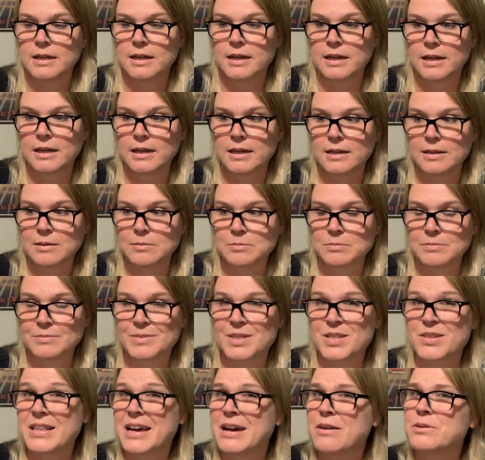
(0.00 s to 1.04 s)
Um,
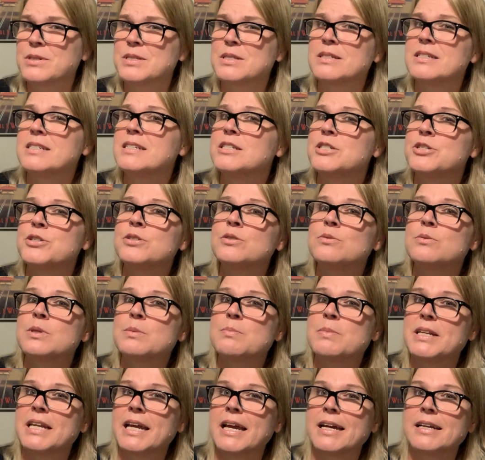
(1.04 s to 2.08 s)
so that was an issue
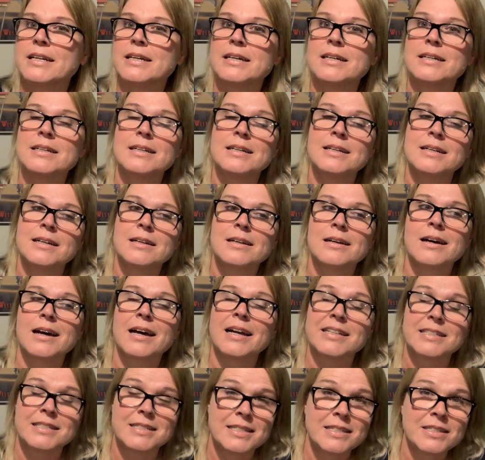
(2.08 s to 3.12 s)
with banana.
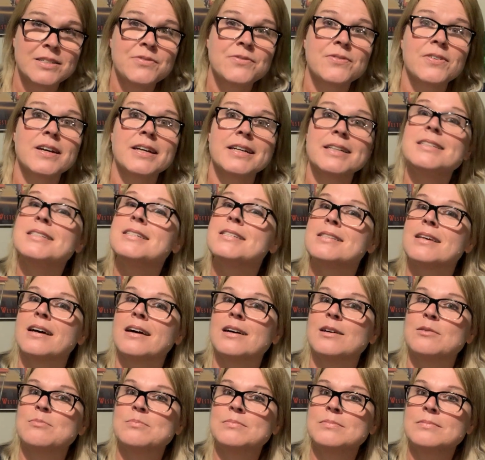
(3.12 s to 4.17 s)
I did find
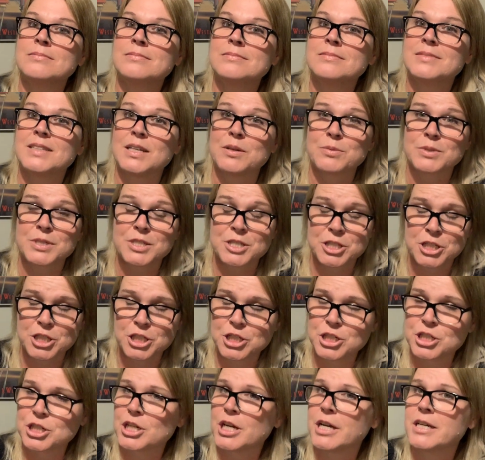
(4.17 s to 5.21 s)
some that was
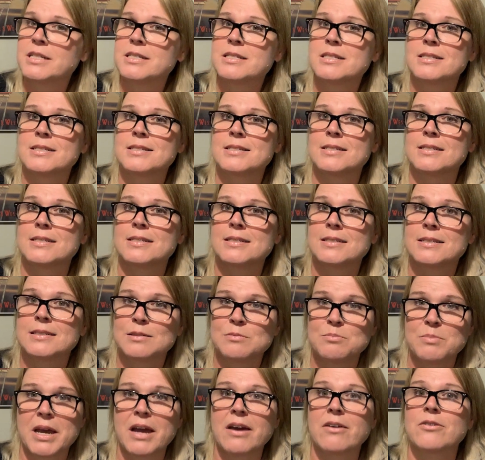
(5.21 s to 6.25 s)
just
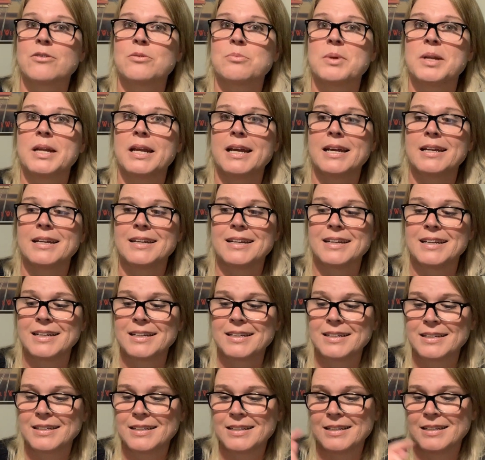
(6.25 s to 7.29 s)
powdered
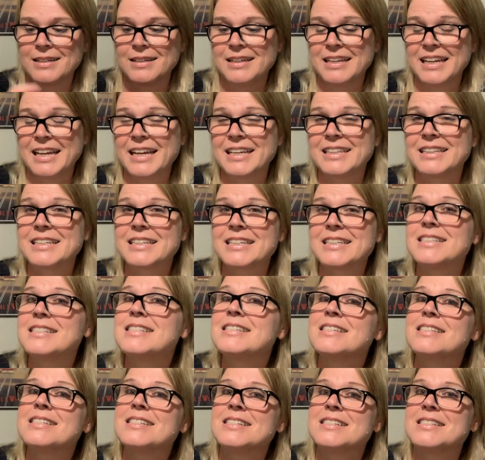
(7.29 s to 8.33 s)
banana and the
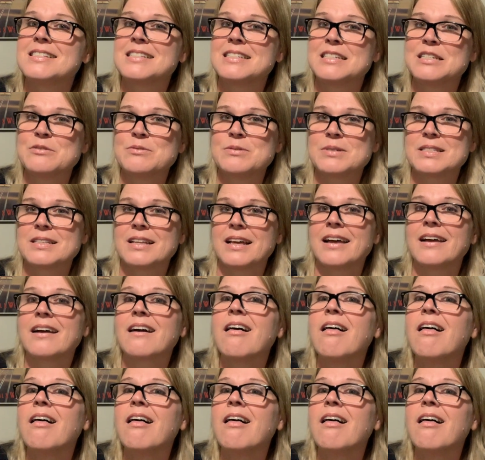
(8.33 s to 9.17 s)
consistency was like,